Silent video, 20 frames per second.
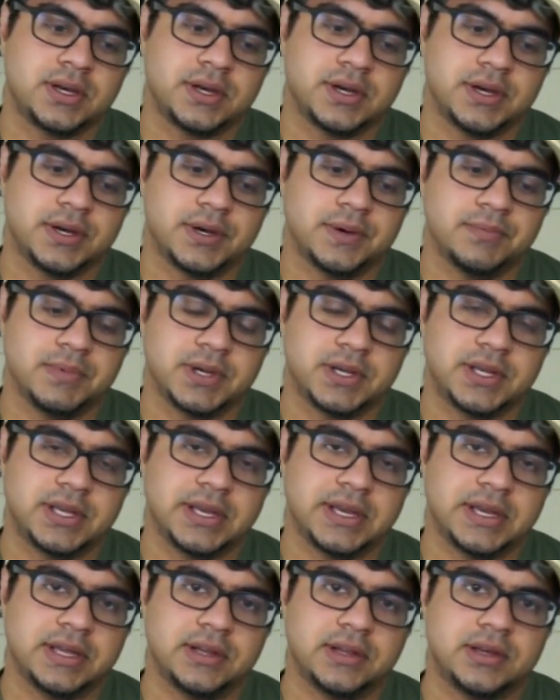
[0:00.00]

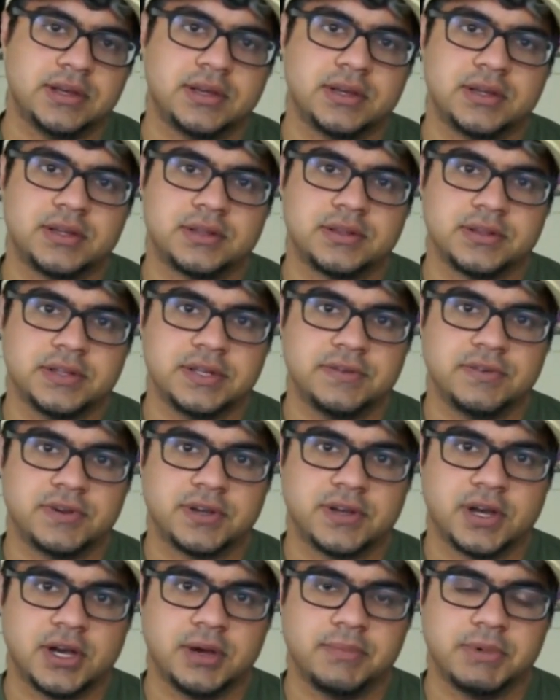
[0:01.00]
Again, leave a
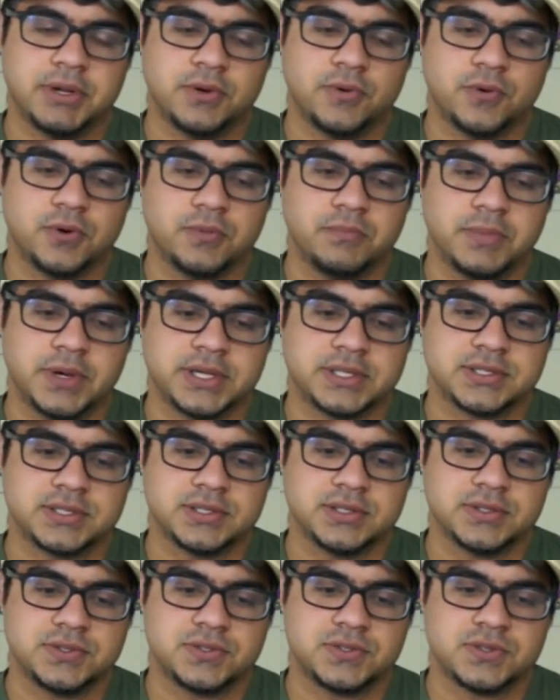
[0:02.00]
comment or a
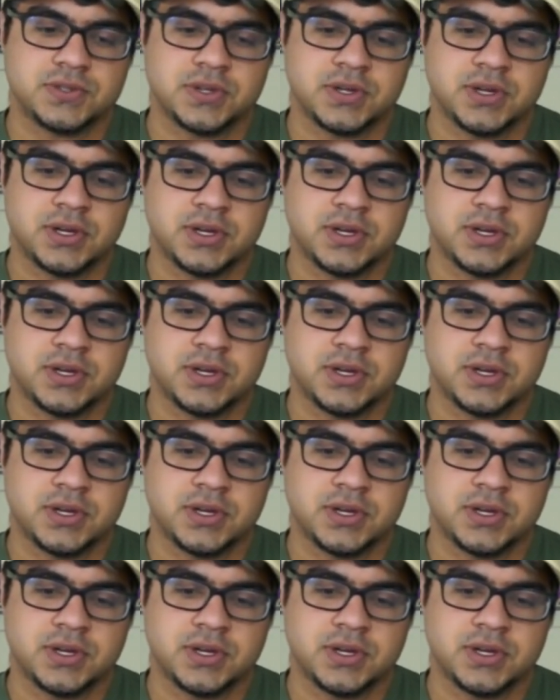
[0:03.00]
message